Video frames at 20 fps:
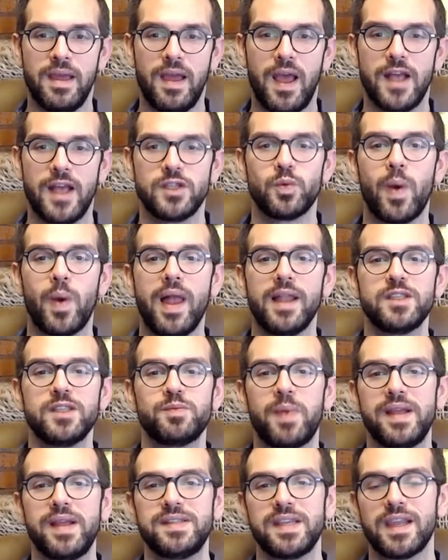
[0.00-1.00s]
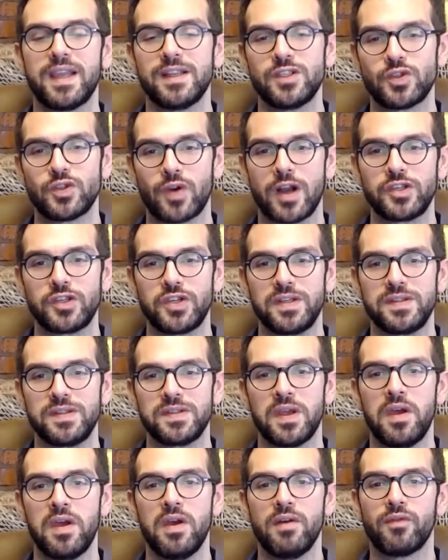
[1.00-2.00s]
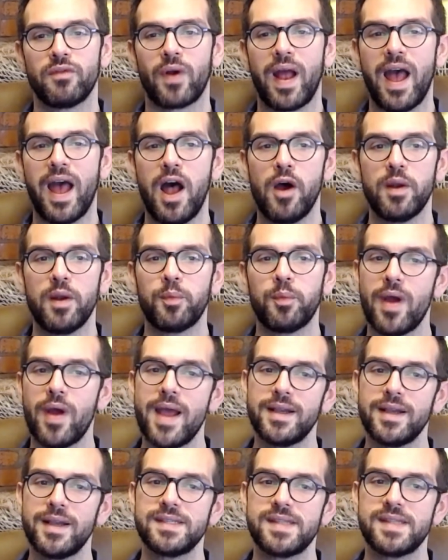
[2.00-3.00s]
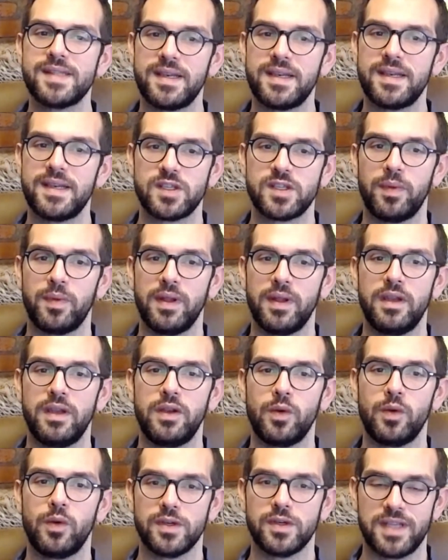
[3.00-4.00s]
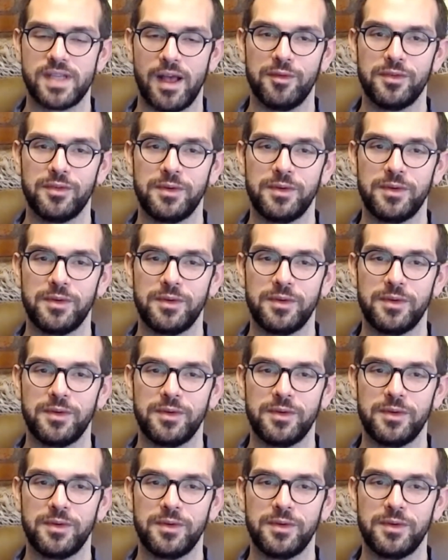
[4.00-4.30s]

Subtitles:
as well as basic instructions for how to practice that discipline yourself.